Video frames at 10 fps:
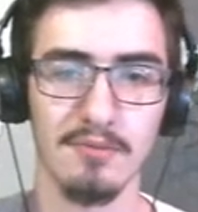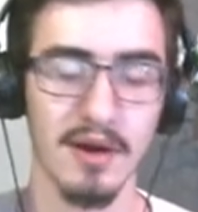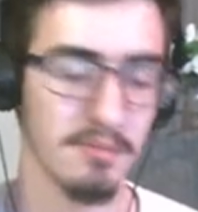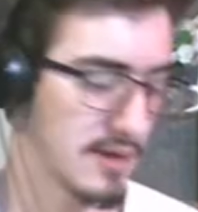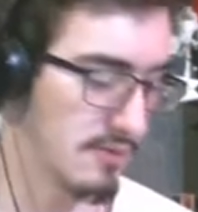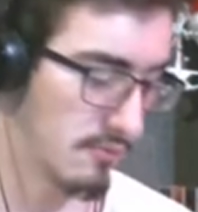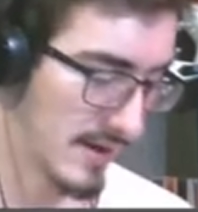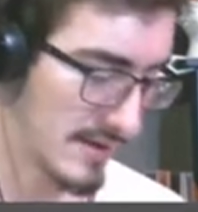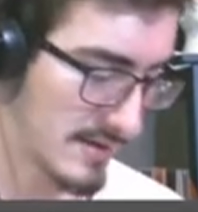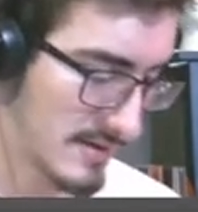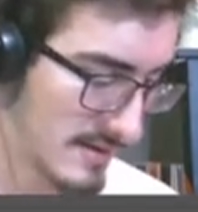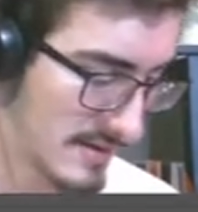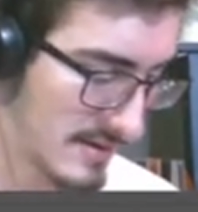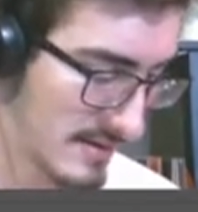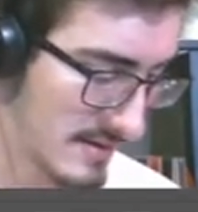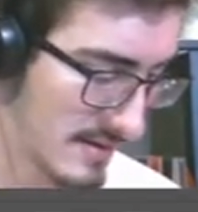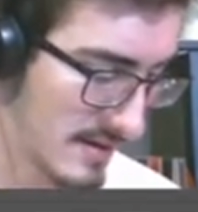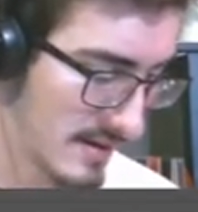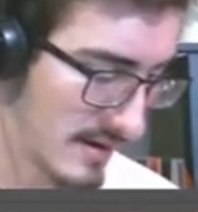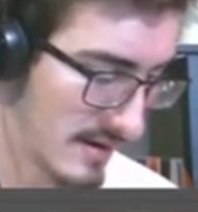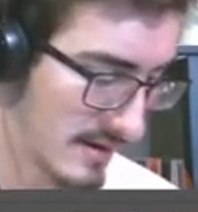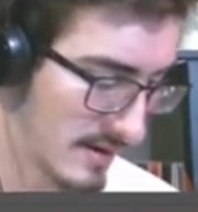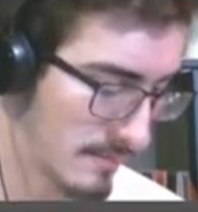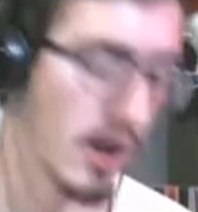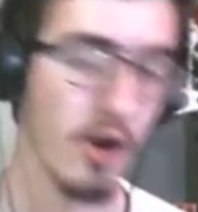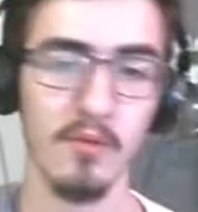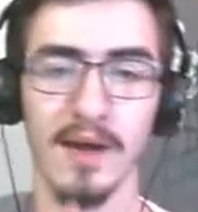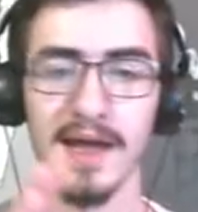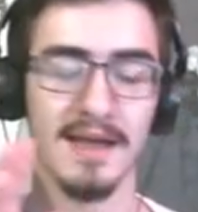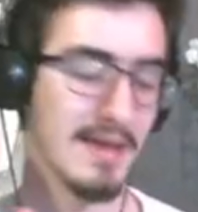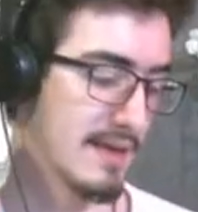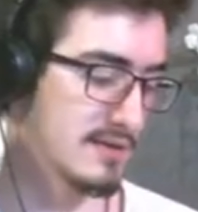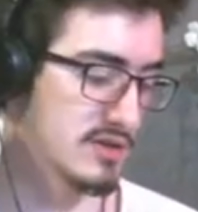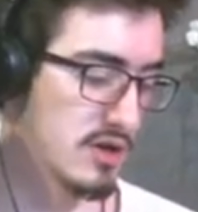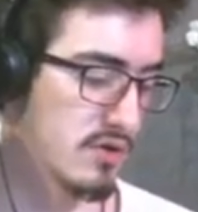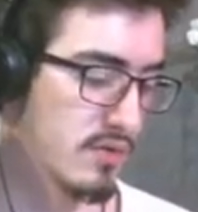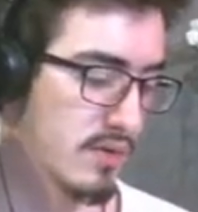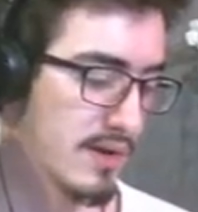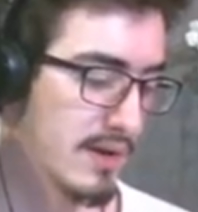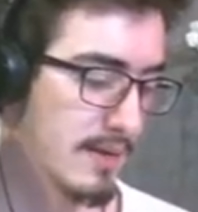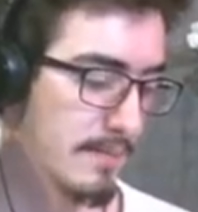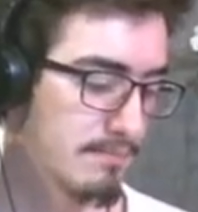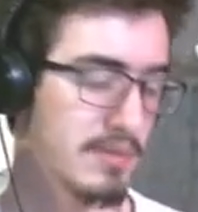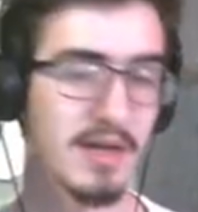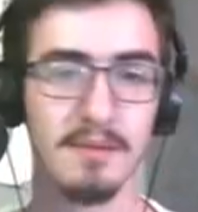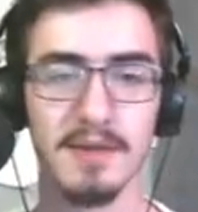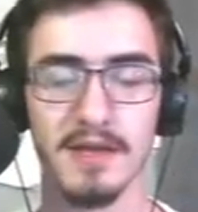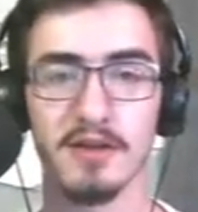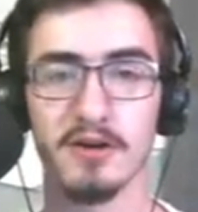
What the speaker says: properly? Wait. Oh right, I did. So becoming an